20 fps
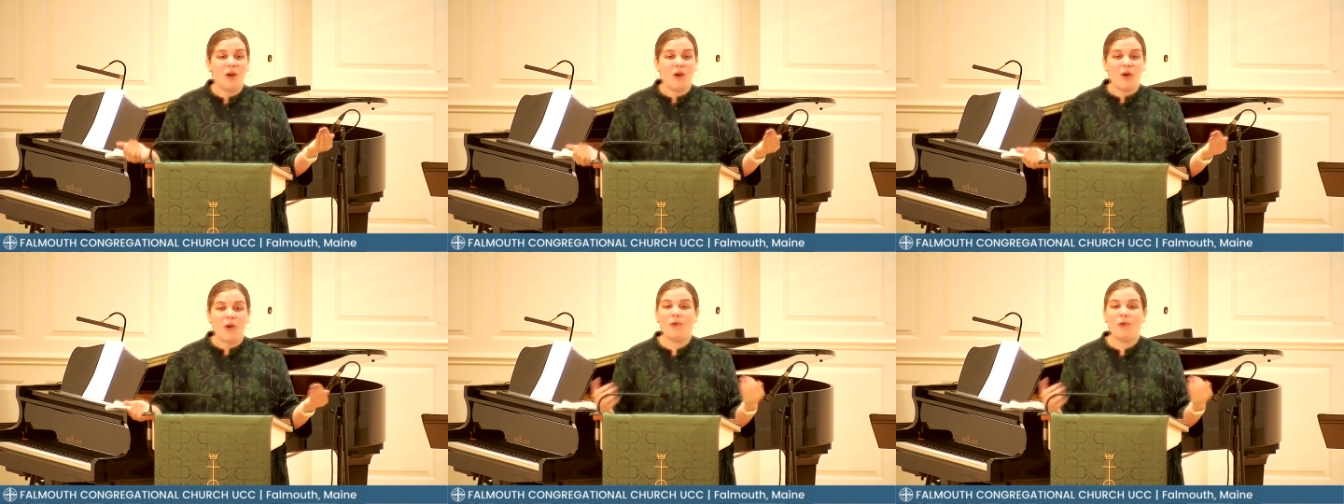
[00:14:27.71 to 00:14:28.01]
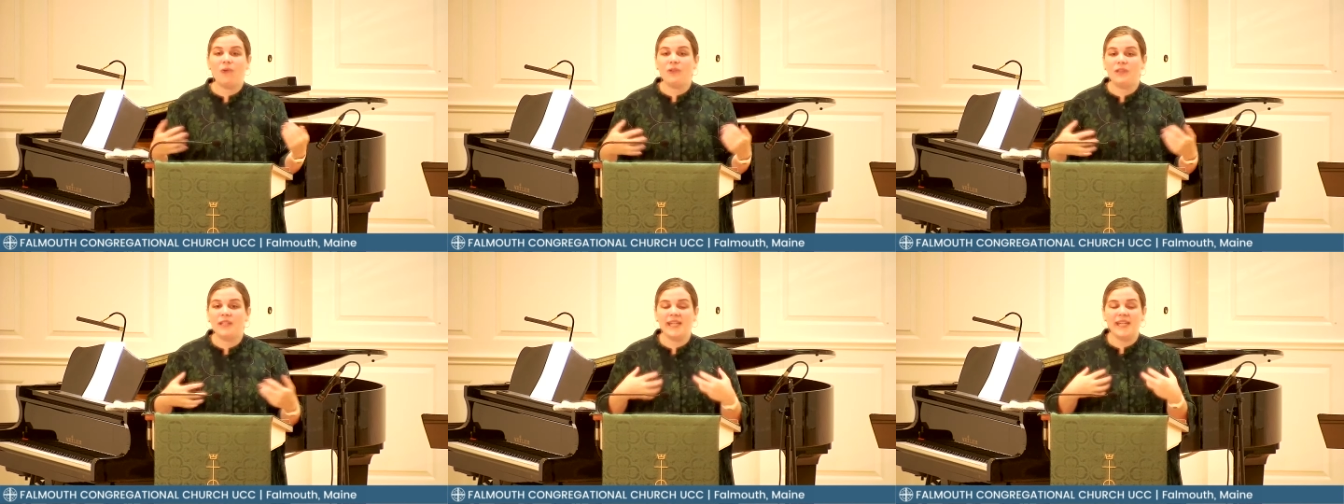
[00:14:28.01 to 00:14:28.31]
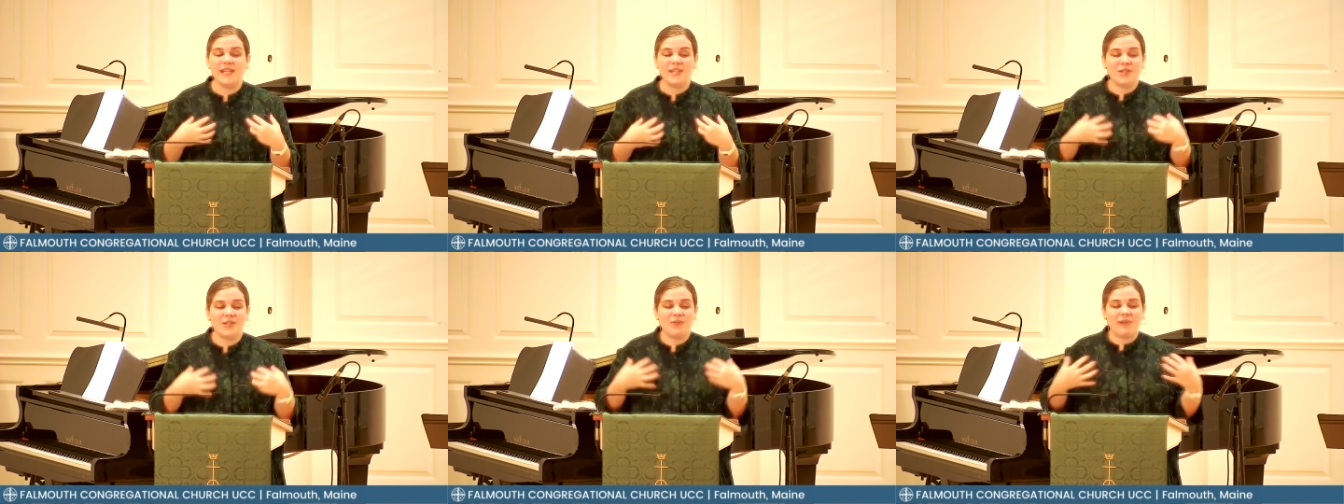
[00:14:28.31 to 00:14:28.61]

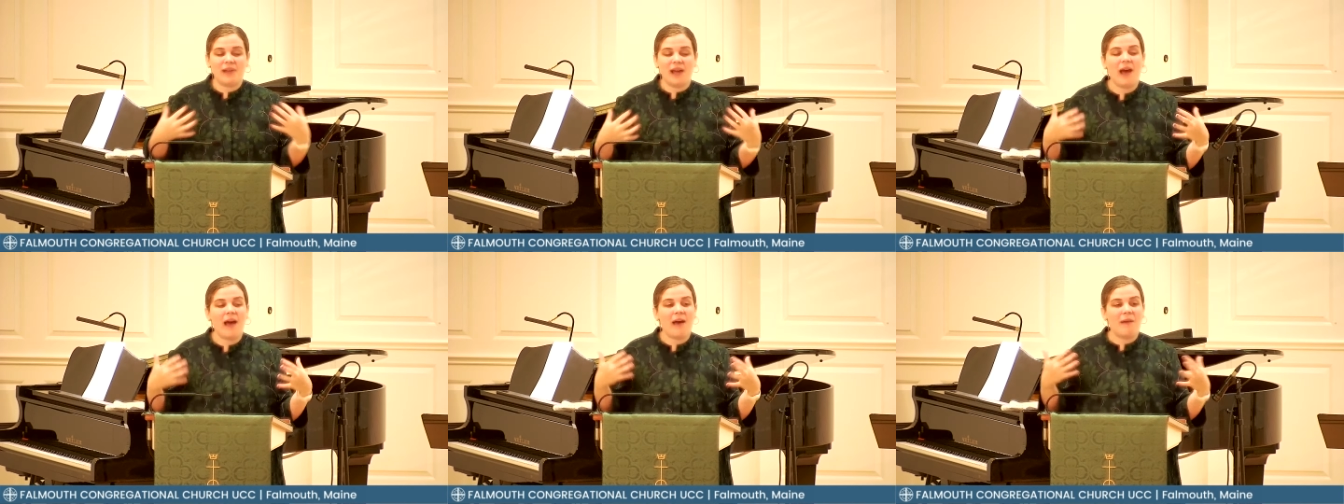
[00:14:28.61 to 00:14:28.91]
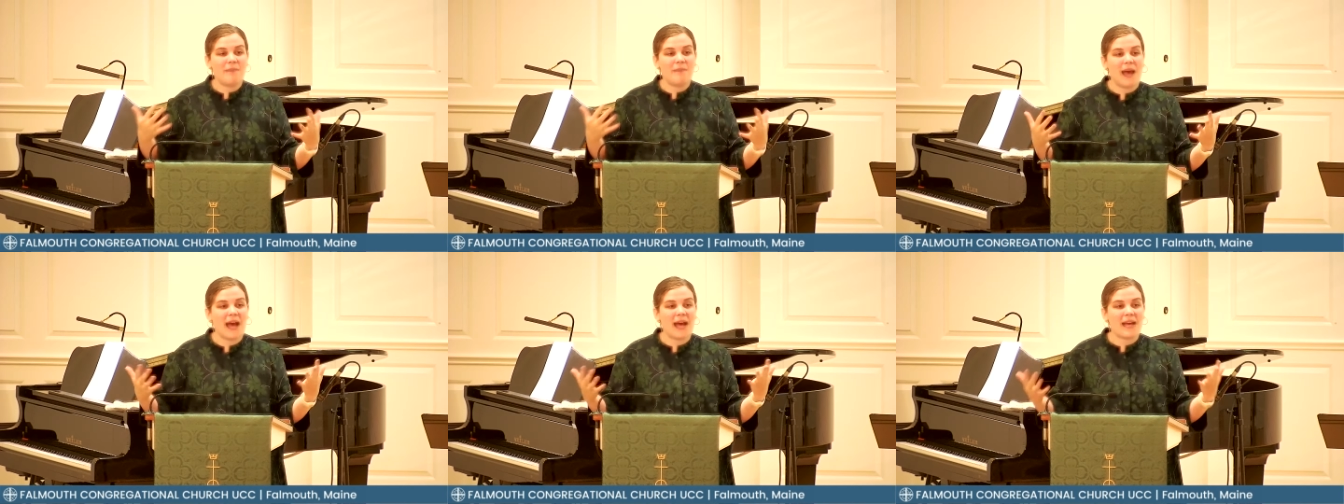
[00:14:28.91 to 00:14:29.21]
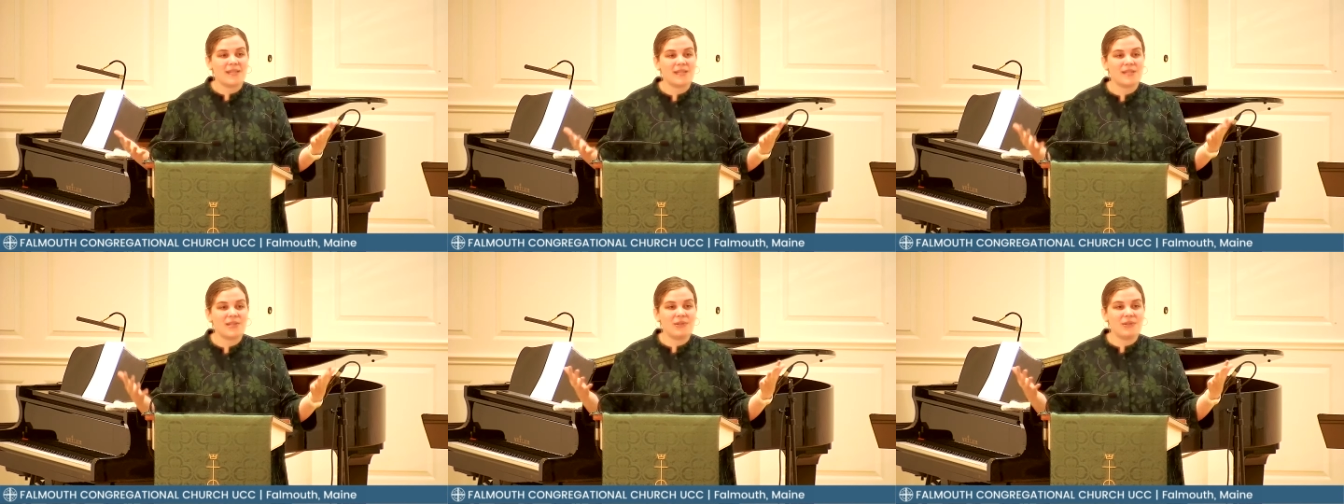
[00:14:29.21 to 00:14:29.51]
holy to come
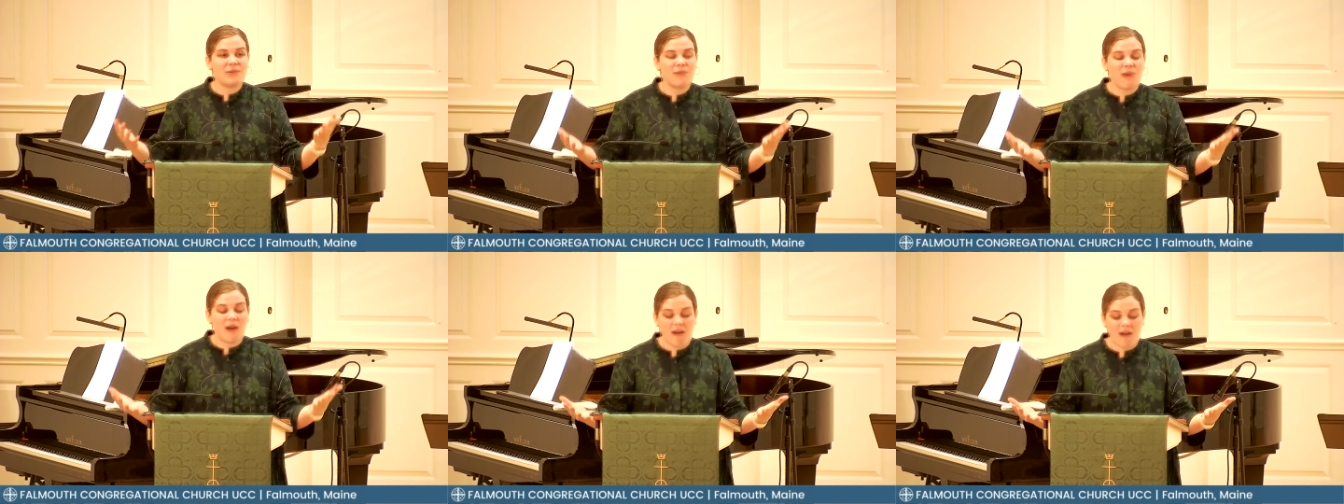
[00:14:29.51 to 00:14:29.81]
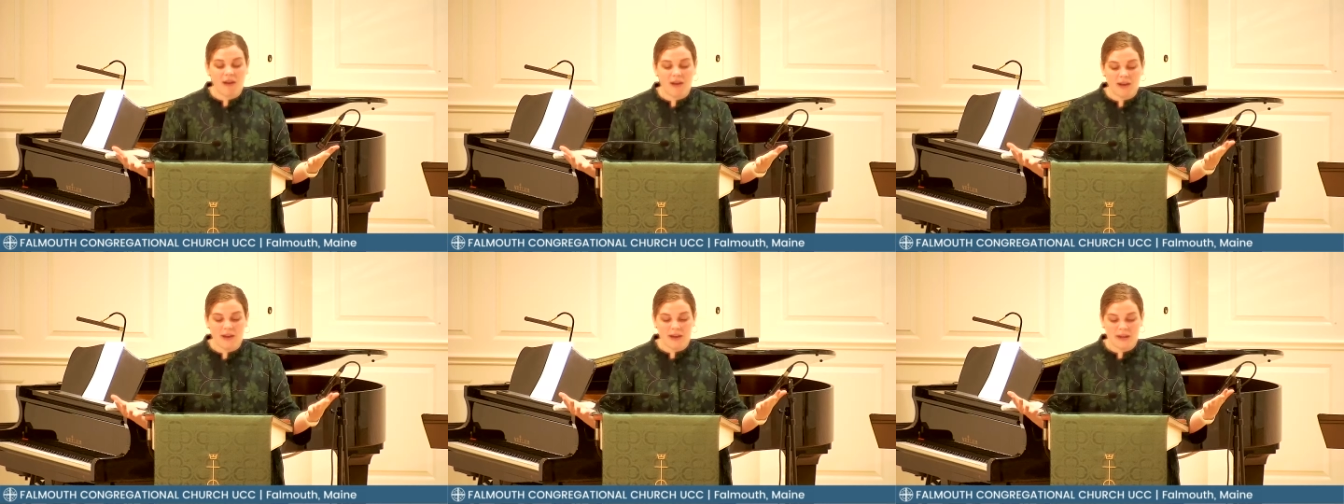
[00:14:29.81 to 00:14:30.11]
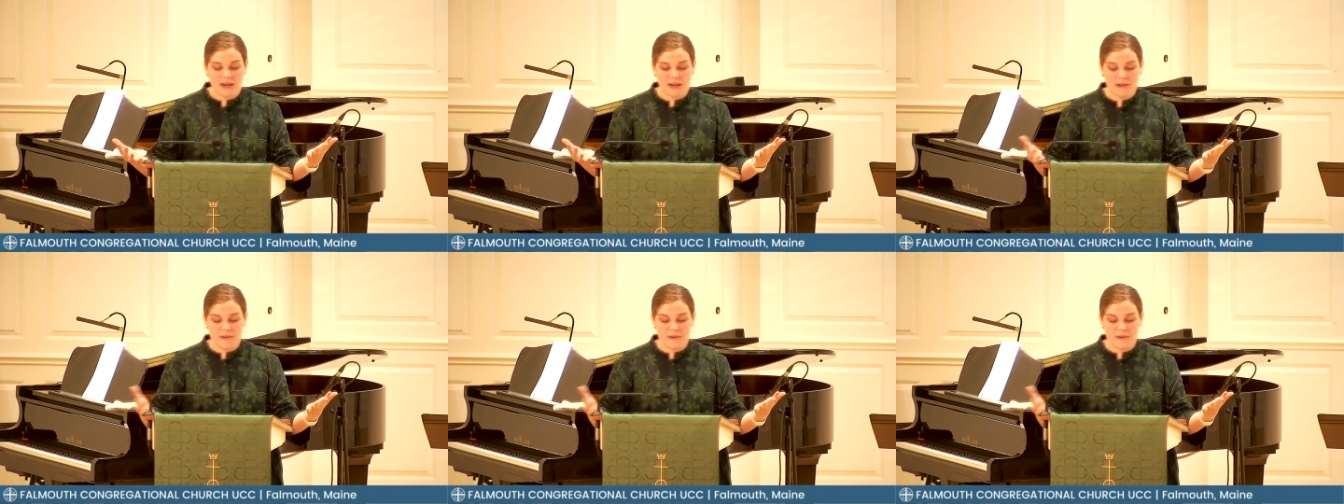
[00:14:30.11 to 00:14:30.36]
as you are.